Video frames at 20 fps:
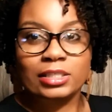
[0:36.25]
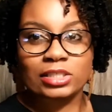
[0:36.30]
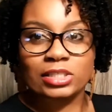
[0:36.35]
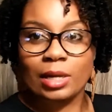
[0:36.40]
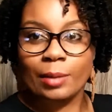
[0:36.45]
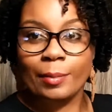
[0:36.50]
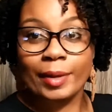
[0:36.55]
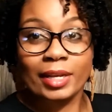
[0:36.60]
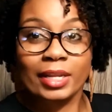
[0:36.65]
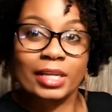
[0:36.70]
just
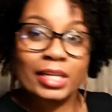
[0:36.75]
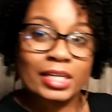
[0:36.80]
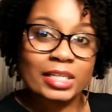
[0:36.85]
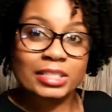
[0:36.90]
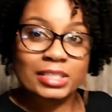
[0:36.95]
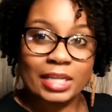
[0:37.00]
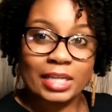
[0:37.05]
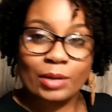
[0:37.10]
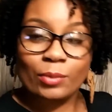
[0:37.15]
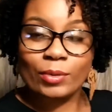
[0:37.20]
come on here
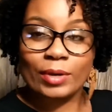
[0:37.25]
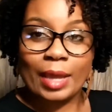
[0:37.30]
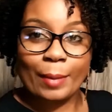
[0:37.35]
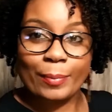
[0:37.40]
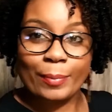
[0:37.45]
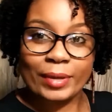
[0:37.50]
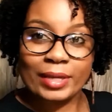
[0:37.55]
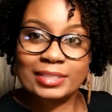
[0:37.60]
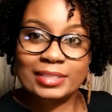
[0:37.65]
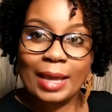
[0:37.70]
and share what I
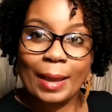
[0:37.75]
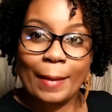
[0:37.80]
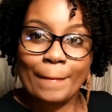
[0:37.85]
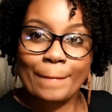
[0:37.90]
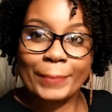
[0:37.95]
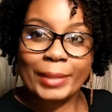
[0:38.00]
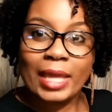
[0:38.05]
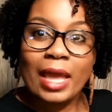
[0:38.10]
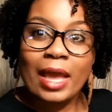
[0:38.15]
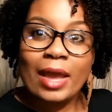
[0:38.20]
picked
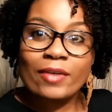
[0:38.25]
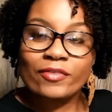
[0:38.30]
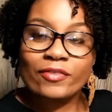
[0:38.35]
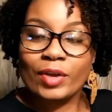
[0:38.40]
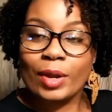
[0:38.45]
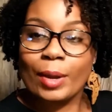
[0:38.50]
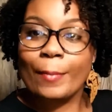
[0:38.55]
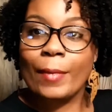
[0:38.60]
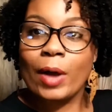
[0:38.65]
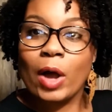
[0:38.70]
up
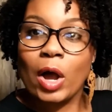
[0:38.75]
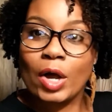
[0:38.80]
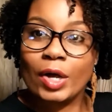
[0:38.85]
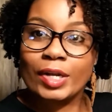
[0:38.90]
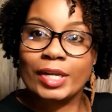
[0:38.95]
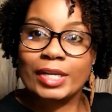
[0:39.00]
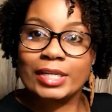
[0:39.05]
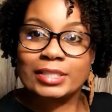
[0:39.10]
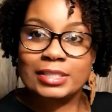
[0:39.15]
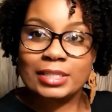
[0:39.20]
from
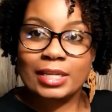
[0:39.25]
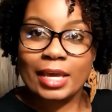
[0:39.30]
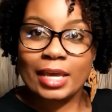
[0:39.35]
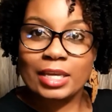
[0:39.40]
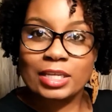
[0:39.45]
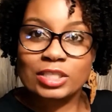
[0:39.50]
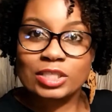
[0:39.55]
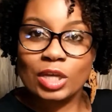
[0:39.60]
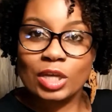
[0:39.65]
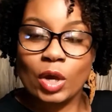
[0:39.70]
Aldi's
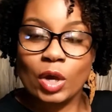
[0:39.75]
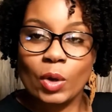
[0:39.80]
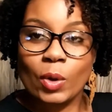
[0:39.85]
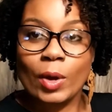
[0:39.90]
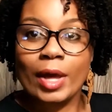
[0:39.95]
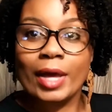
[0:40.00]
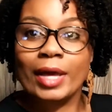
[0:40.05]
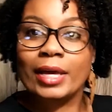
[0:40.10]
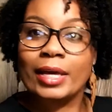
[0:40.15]
today. So,